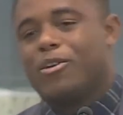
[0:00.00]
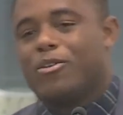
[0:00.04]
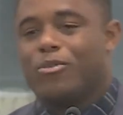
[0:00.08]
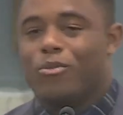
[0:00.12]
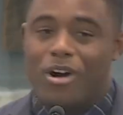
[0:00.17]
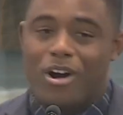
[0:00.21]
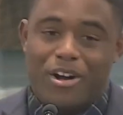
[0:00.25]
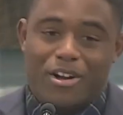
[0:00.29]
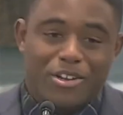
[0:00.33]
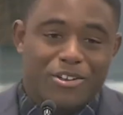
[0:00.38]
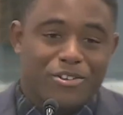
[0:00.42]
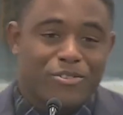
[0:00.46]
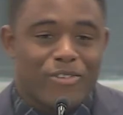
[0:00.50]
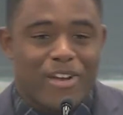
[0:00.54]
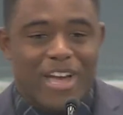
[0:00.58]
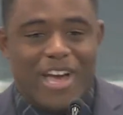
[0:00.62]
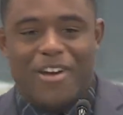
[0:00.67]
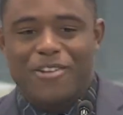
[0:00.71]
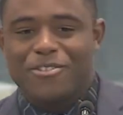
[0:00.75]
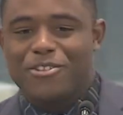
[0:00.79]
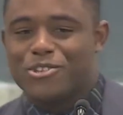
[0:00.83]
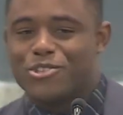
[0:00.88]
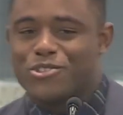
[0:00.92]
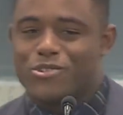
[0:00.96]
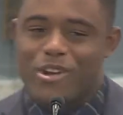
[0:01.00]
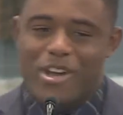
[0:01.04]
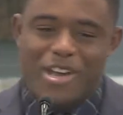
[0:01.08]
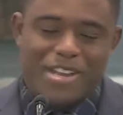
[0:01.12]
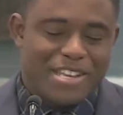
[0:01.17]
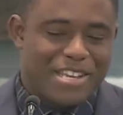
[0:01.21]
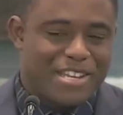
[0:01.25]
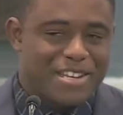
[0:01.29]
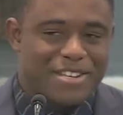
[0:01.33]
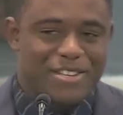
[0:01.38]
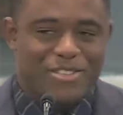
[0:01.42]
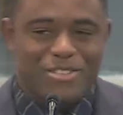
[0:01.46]
walking around, you're
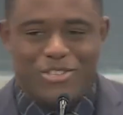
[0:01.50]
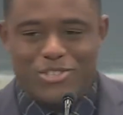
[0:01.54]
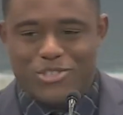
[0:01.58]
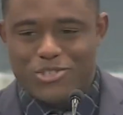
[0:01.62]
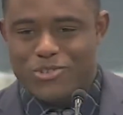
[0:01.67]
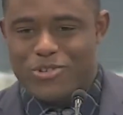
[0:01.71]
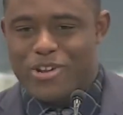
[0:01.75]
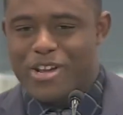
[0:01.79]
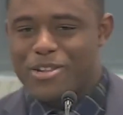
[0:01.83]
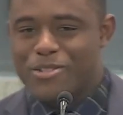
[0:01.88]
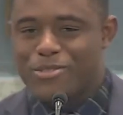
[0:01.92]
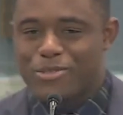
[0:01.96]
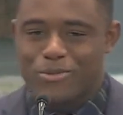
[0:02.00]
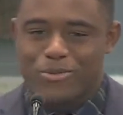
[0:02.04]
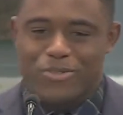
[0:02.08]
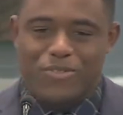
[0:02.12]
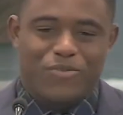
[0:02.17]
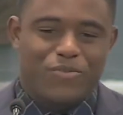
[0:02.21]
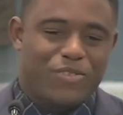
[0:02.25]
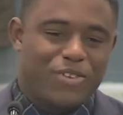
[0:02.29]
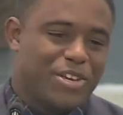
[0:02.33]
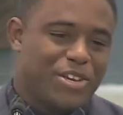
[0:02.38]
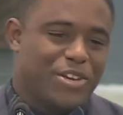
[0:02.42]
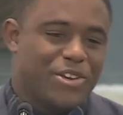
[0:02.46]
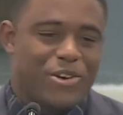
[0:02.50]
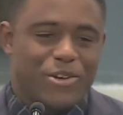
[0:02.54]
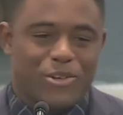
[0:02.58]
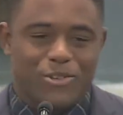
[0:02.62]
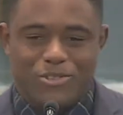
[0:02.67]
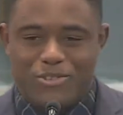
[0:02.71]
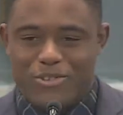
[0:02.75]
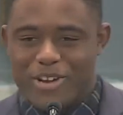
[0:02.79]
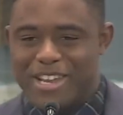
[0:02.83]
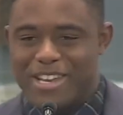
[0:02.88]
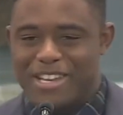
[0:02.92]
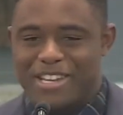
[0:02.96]
treading, just treading through the
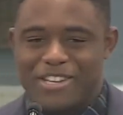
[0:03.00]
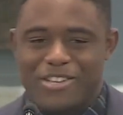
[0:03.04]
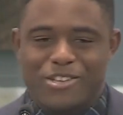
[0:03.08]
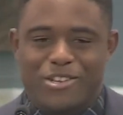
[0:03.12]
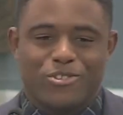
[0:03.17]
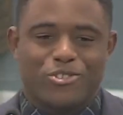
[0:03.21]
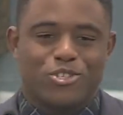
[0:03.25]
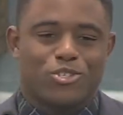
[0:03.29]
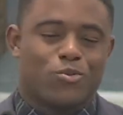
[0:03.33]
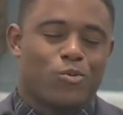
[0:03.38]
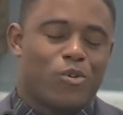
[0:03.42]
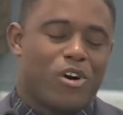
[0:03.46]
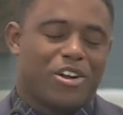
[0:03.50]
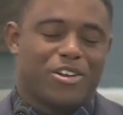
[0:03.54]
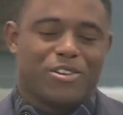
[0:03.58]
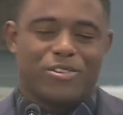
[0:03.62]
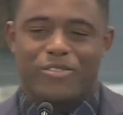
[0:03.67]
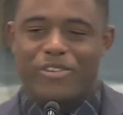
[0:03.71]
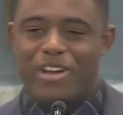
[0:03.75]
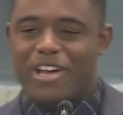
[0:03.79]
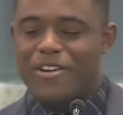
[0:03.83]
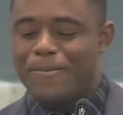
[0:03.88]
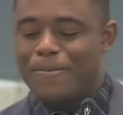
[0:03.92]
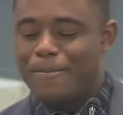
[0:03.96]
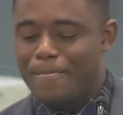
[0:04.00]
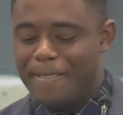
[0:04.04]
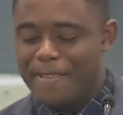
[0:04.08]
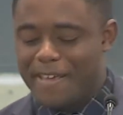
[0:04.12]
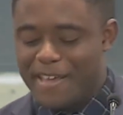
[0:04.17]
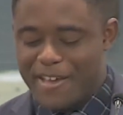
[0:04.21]
field, treading, you know, just walking around.